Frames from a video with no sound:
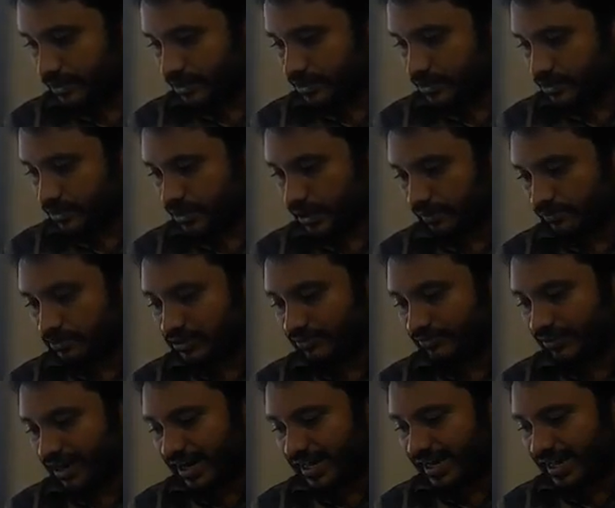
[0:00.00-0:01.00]
So come to the
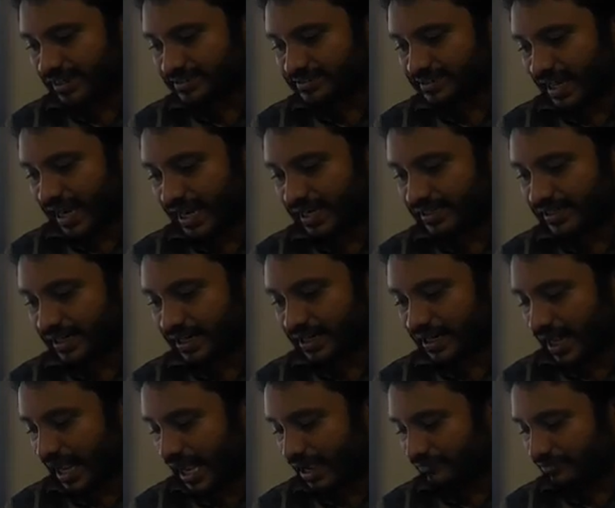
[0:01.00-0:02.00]
very next slide. Here
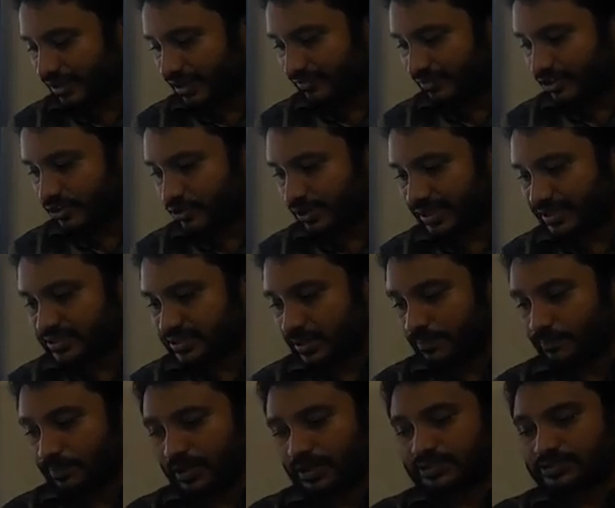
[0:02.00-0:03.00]
I've given 2
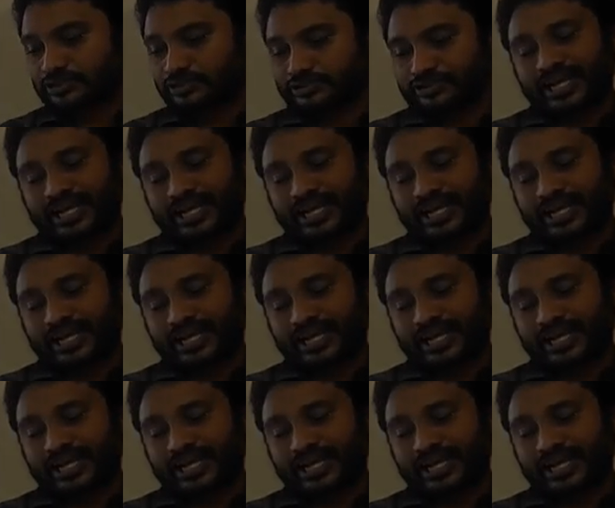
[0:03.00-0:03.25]
examples.